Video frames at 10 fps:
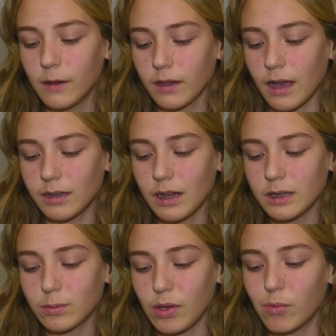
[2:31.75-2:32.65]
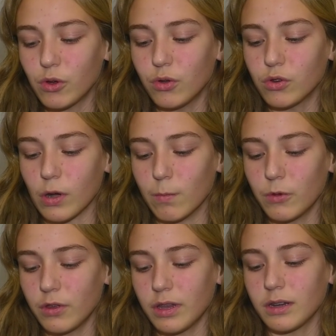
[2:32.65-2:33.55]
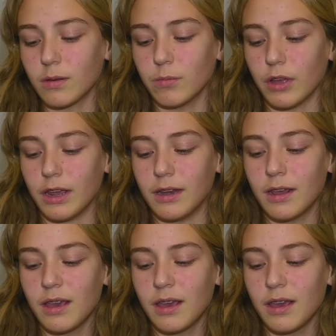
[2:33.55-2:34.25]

God takes people who grumble and complain,